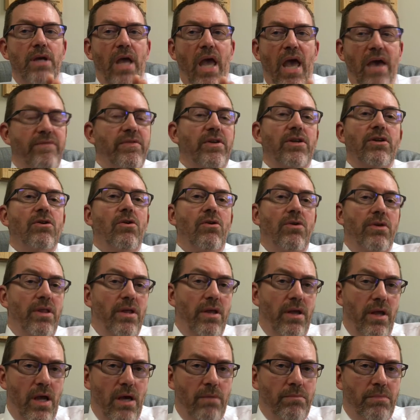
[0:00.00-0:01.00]
having to go to the
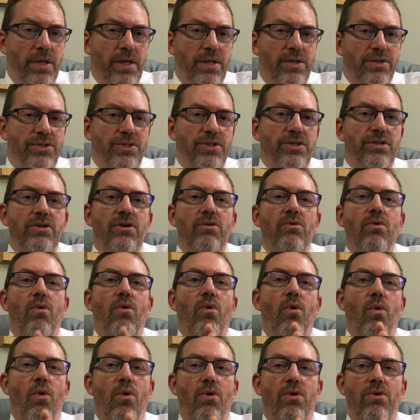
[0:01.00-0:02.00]
gambling casino
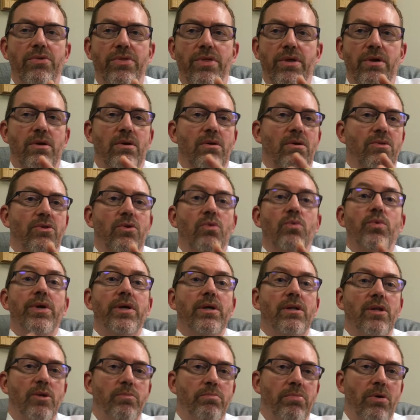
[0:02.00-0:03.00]
or the
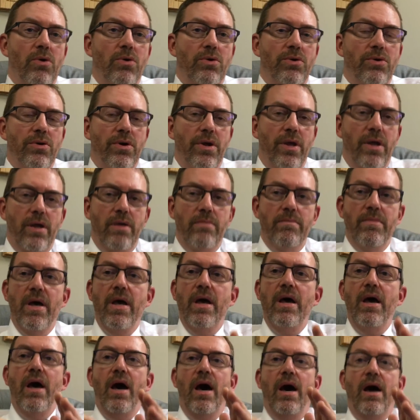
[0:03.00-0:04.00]
weekly poker game,
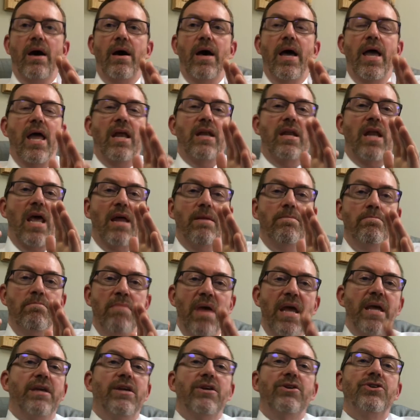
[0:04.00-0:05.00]
and
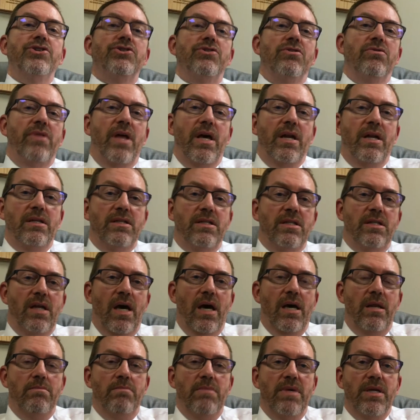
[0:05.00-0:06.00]
making sure that it's
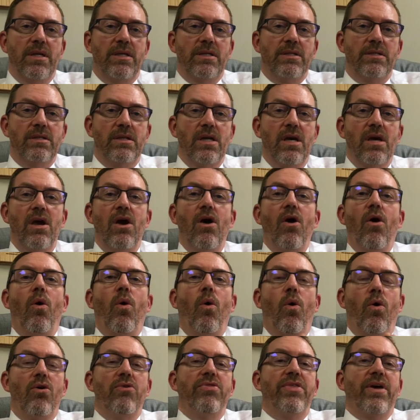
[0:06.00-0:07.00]
not missed,
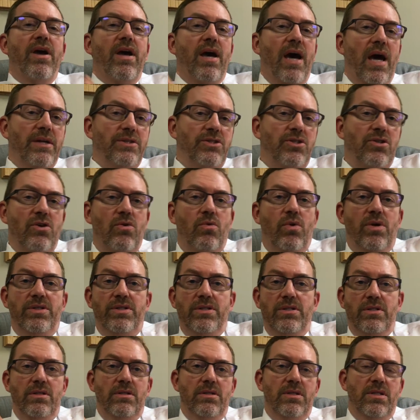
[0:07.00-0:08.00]
or the
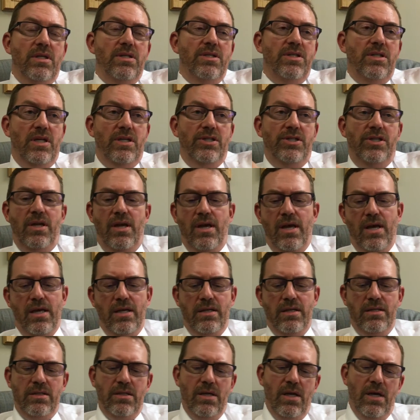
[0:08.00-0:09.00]
consequences such
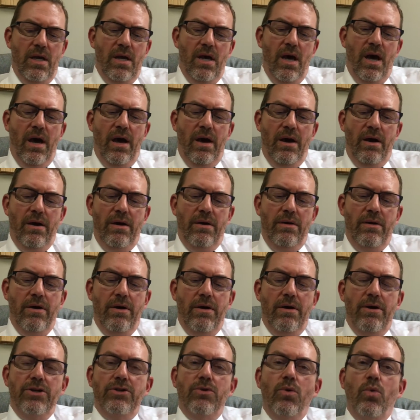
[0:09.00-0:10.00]
as
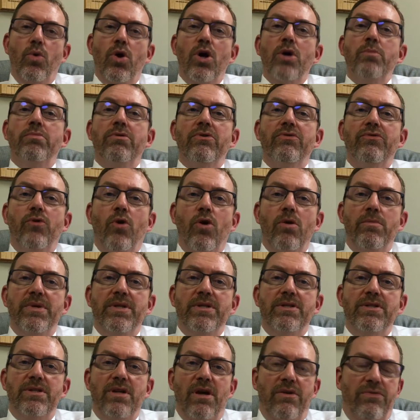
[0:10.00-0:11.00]
work
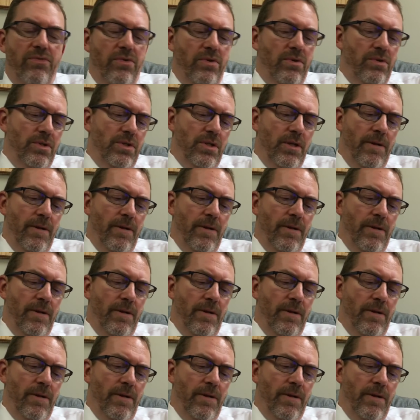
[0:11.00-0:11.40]
performance suffers,